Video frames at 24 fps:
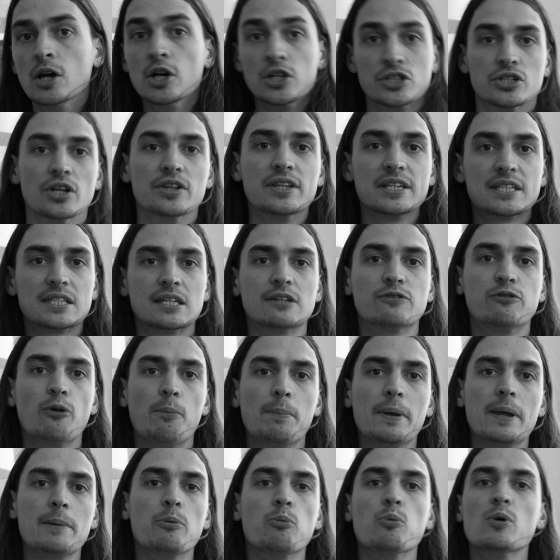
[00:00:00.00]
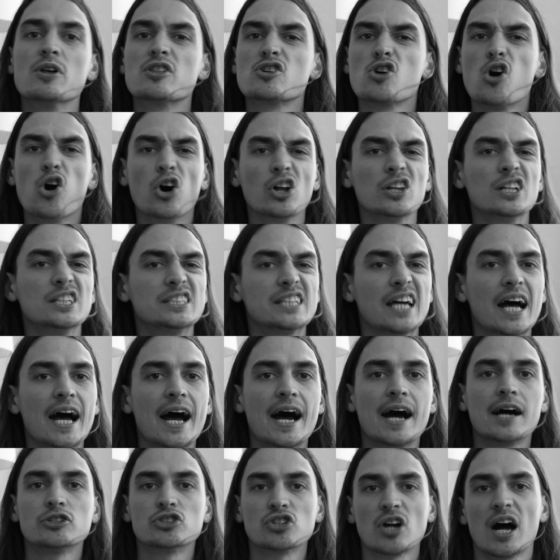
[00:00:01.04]
So this is for people with coloured
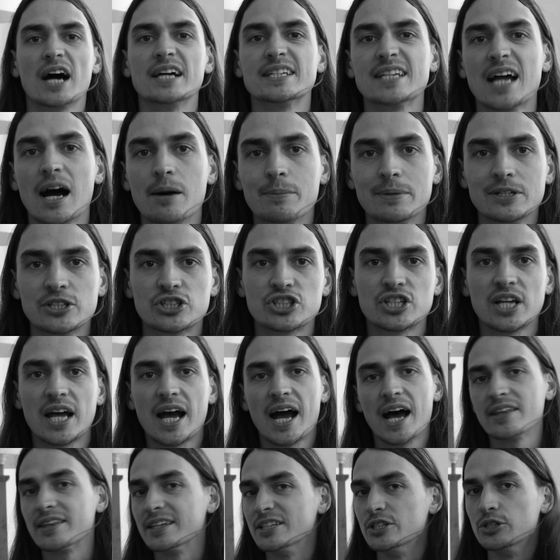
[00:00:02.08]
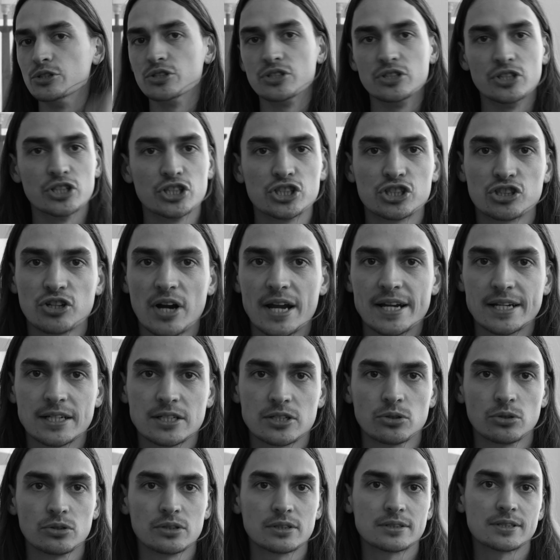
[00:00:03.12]
hair, dry damaged hair, they're using the
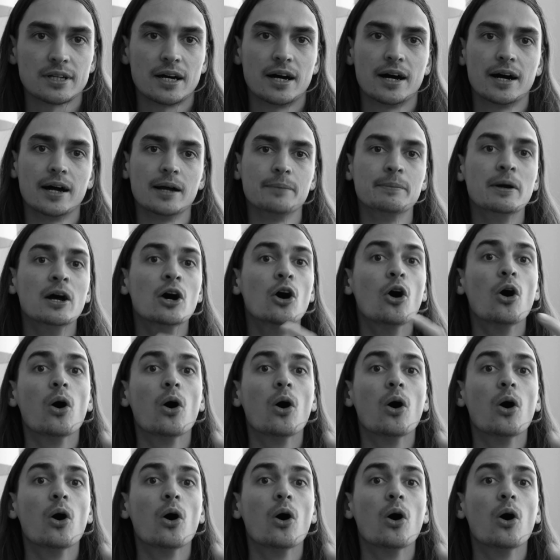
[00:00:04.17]
straighteners all the time,